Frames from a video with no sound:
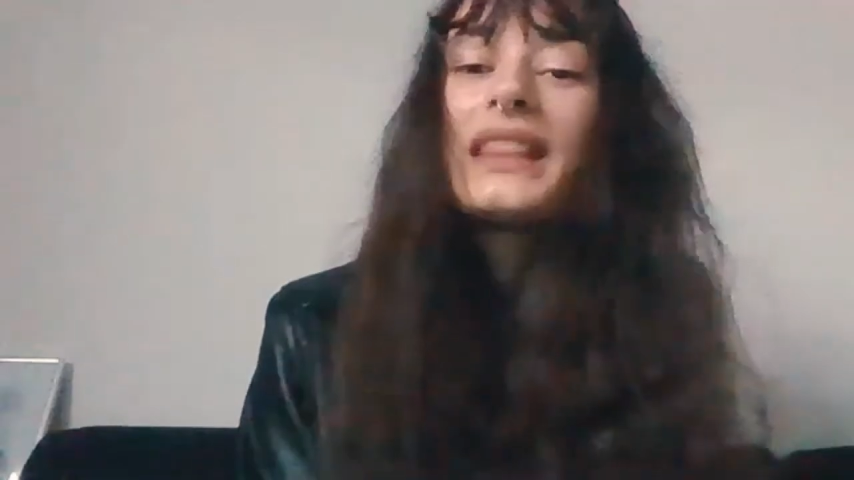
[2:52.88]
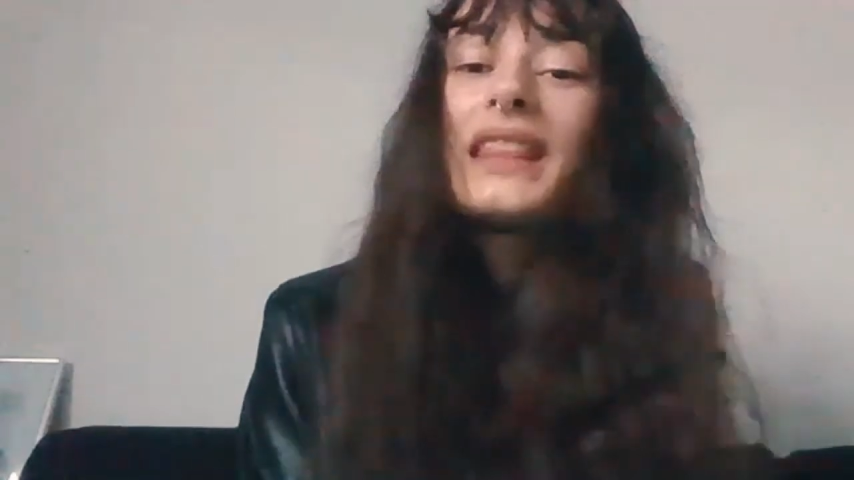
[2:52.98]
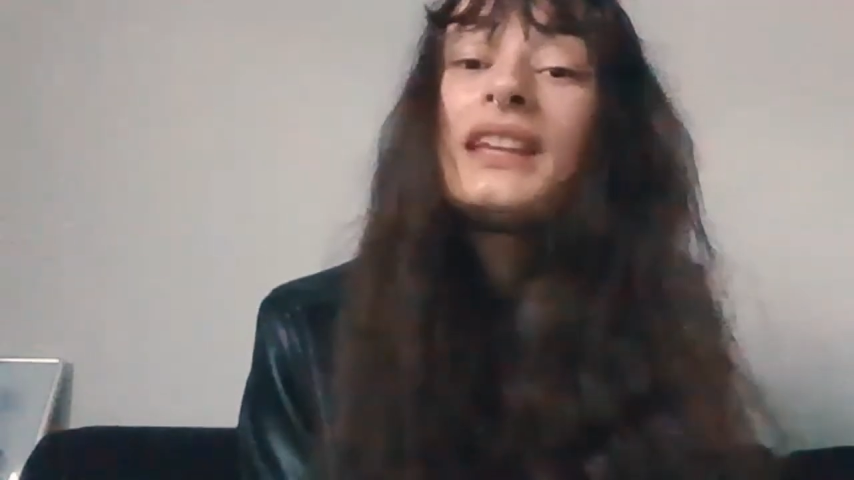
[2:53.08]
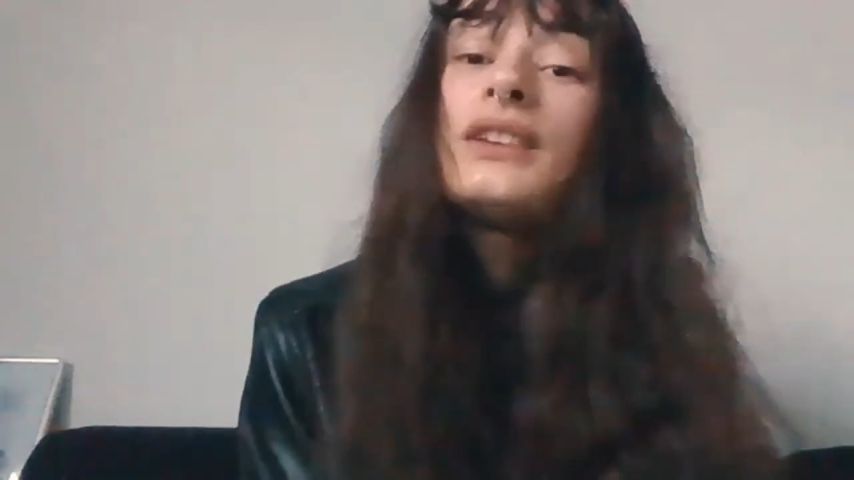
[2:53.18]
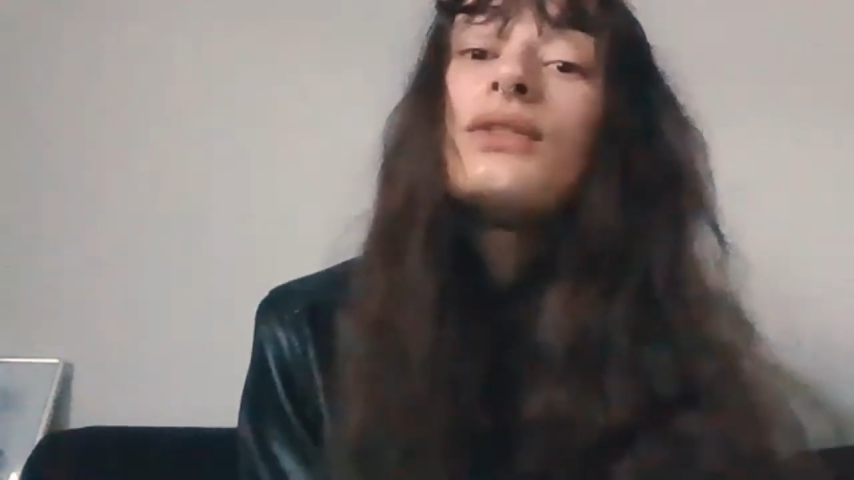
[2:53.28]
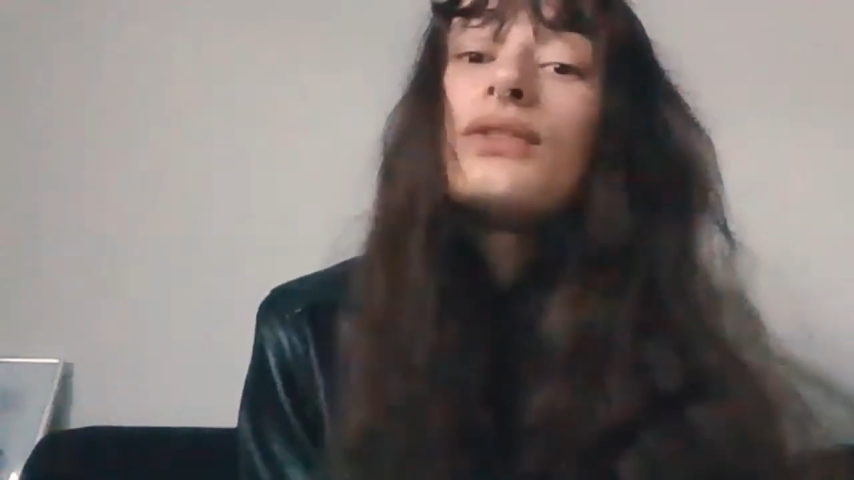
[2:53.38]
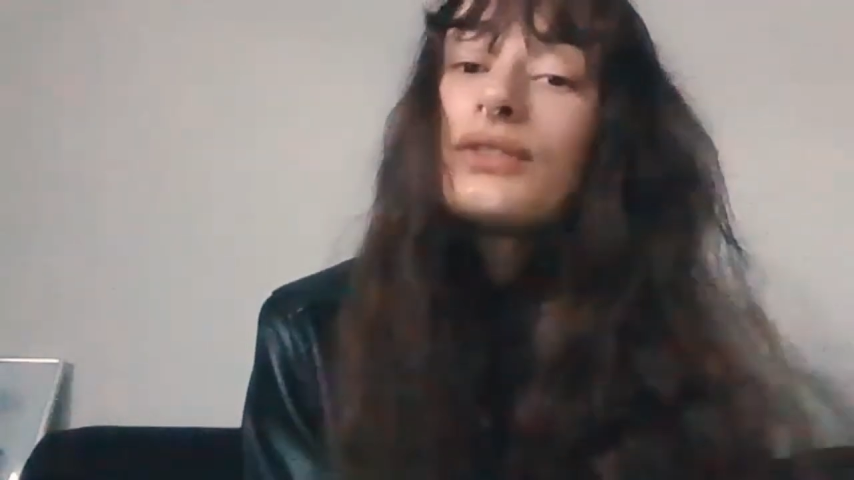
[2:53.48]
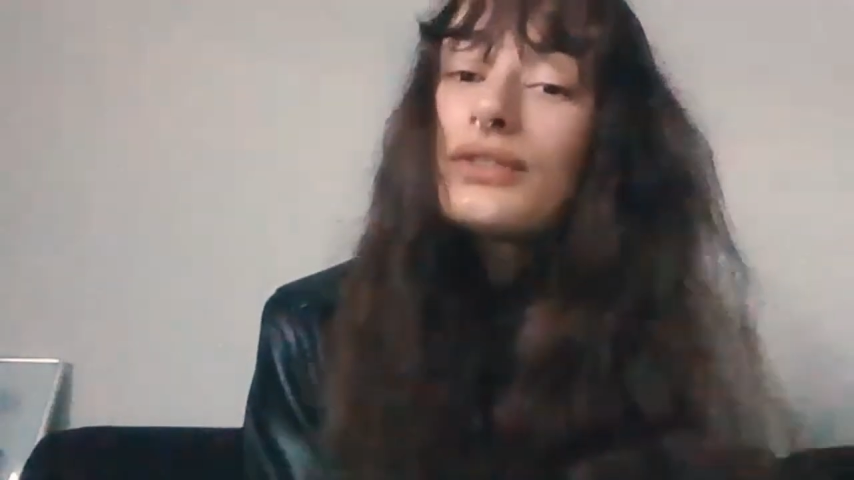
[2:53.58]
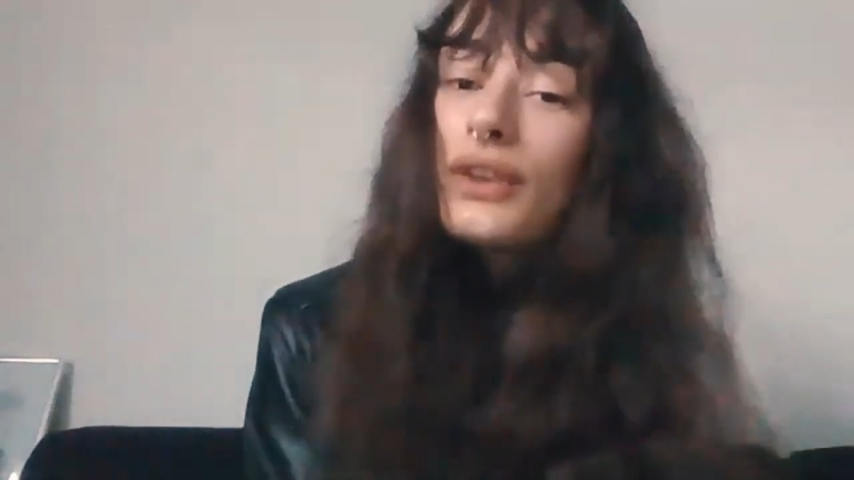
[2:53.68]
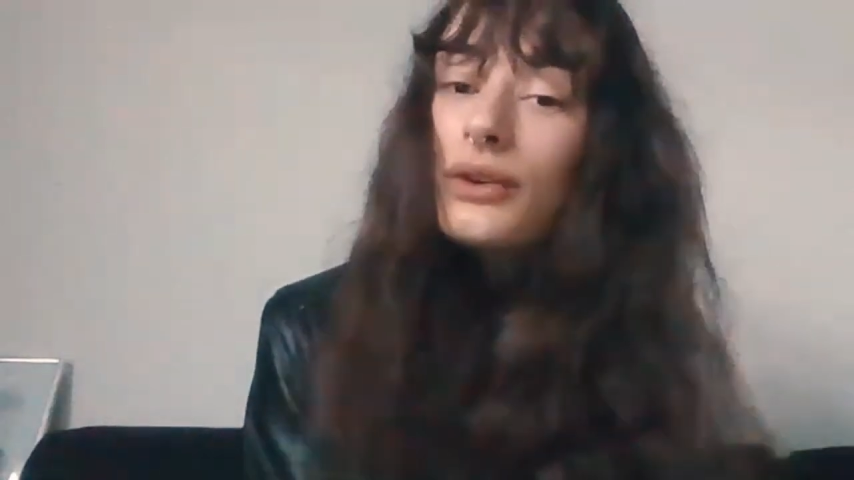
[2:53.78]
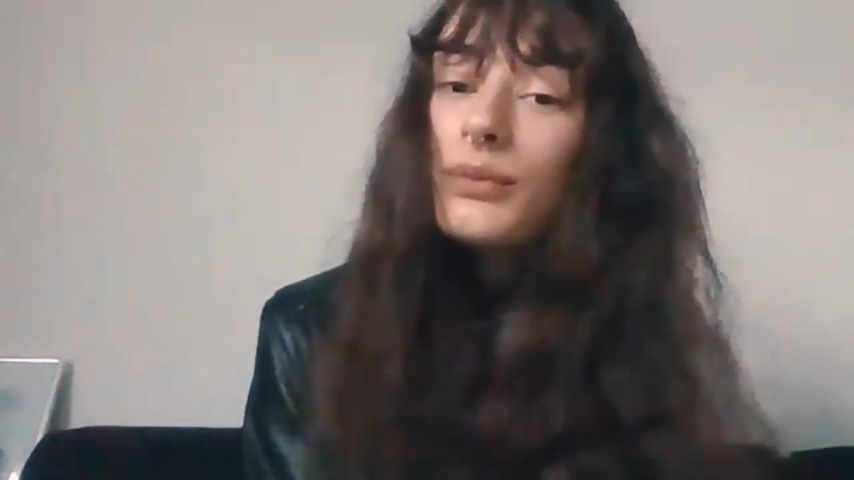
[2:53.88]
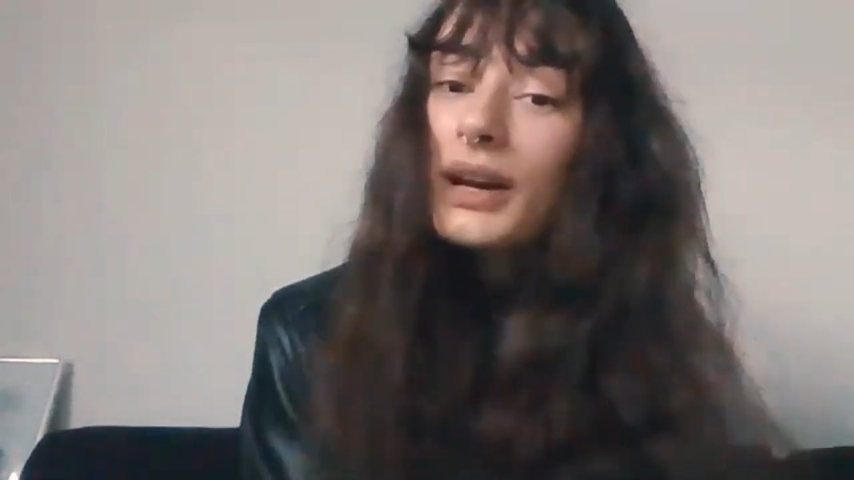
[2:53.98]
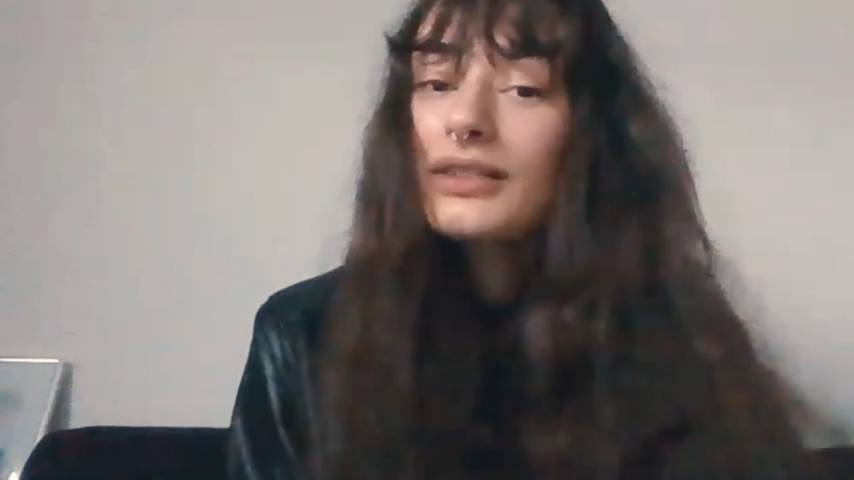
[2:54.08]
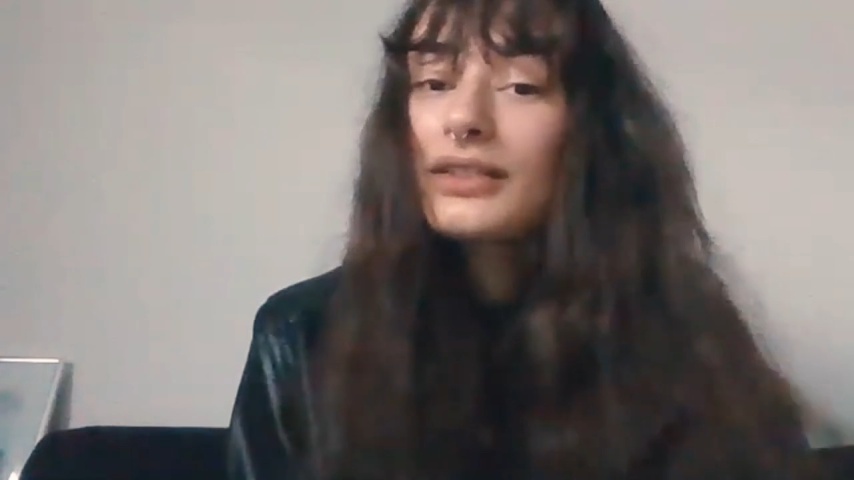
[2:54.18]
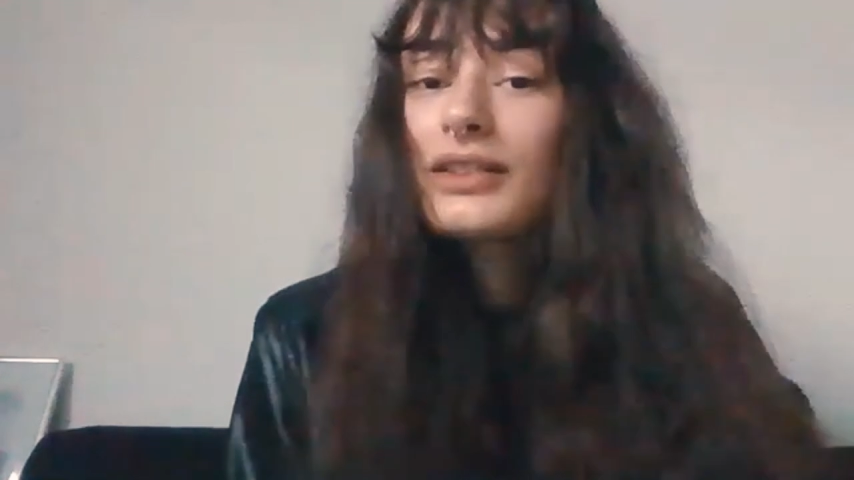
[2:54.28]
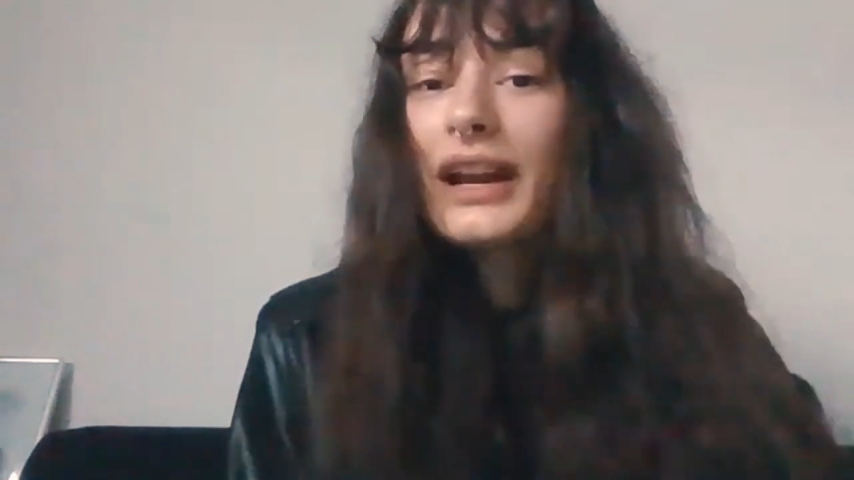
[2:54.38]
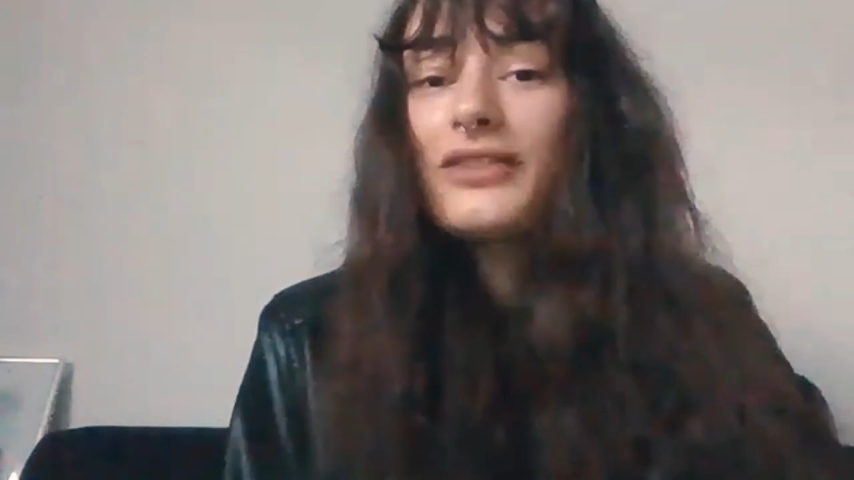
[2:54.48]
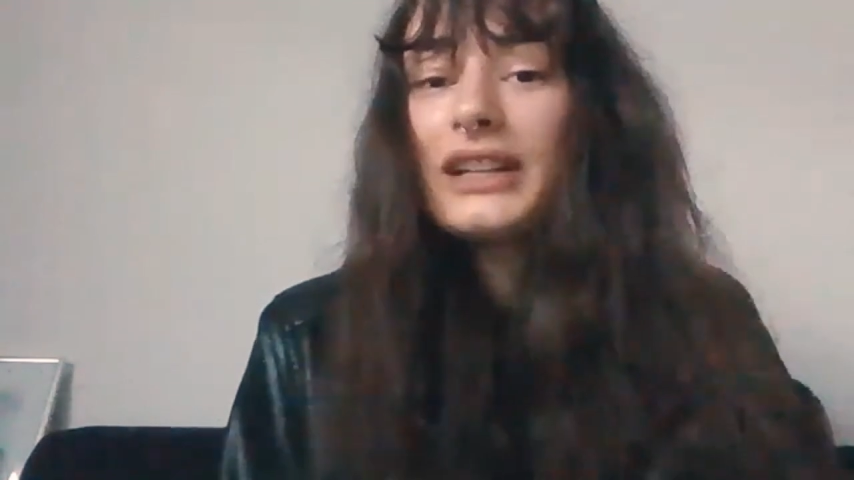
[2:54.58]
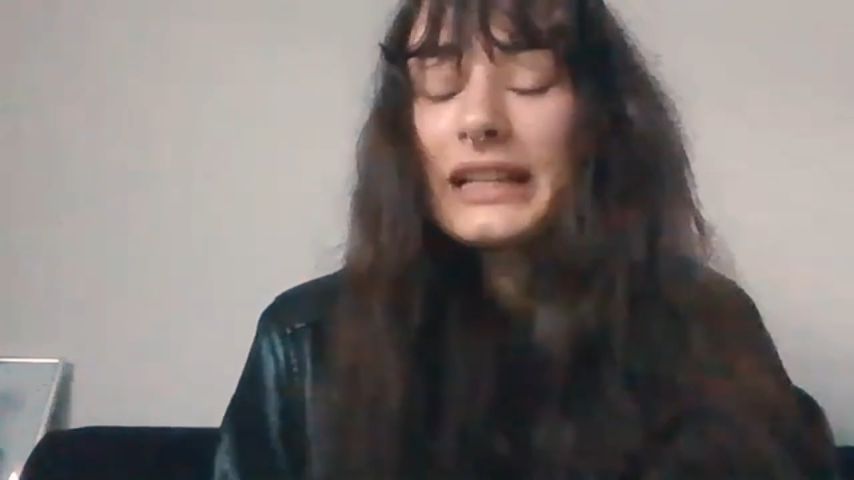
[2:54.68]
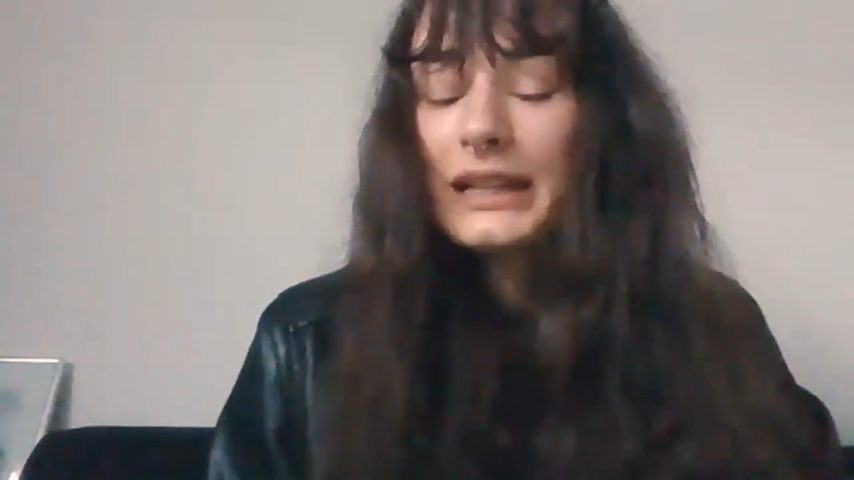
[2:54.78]
Thank you so much to
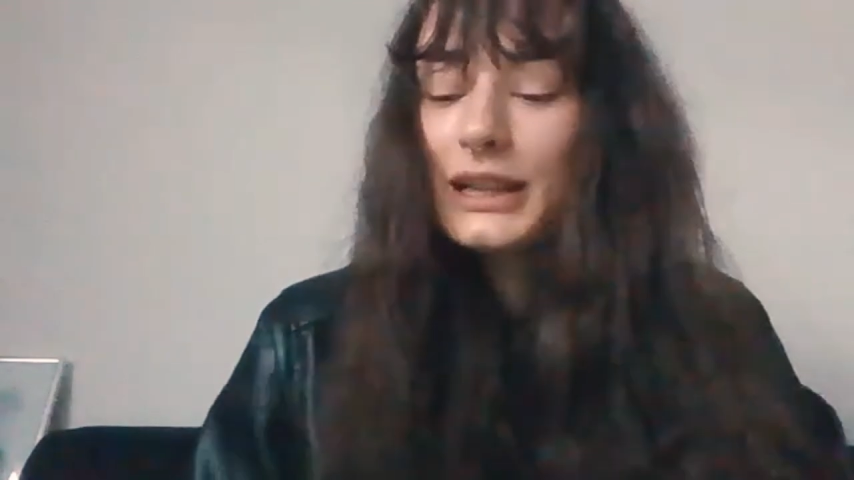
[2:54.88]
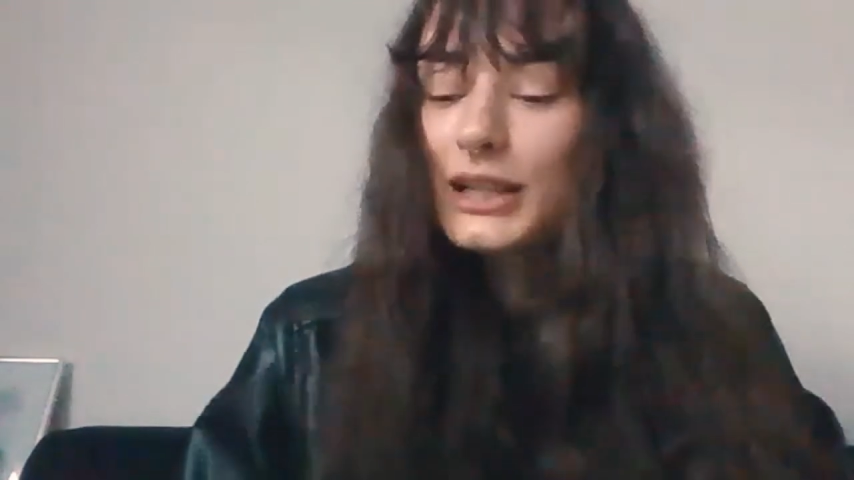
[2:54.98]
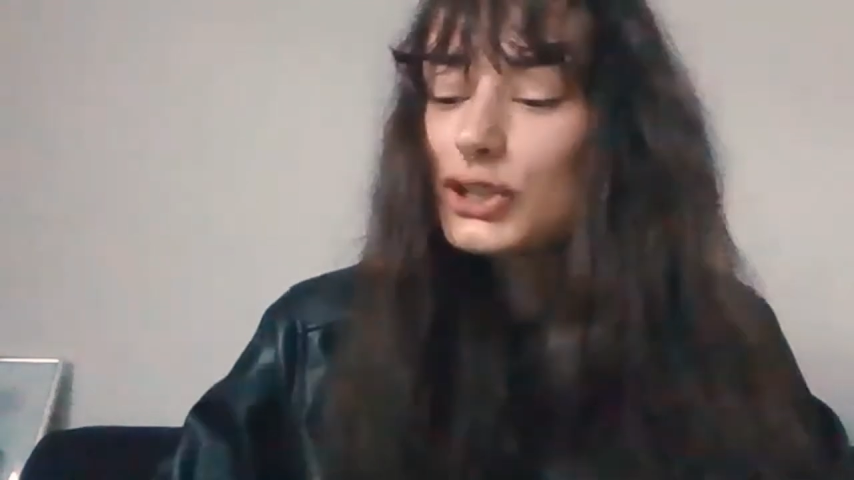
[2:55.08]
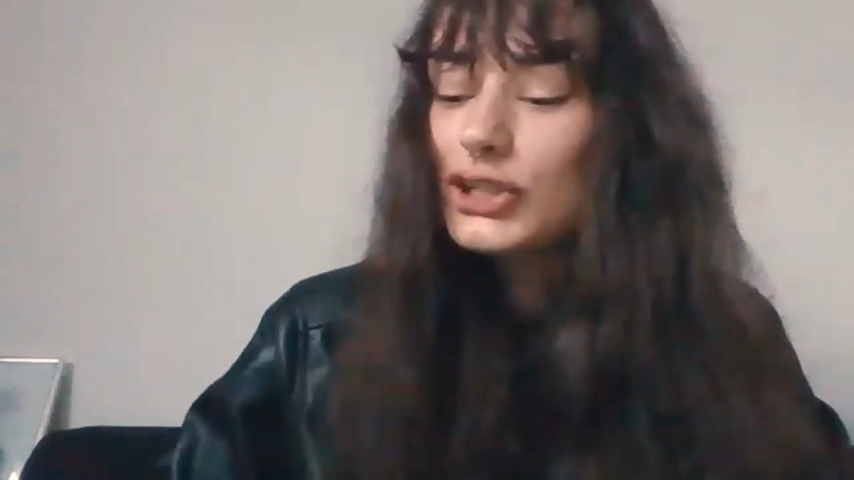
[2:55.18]
every little